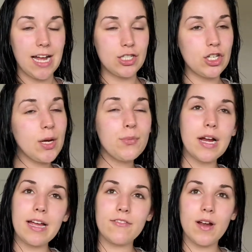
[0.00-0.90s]
I took a
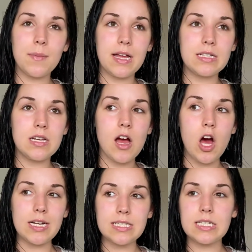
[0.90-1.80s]
break from it,
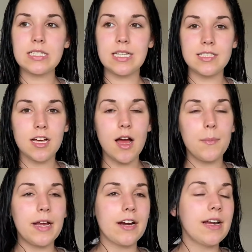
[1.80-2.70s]
honestly, since I got
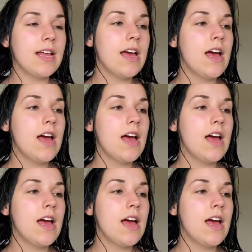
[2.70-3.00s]
married,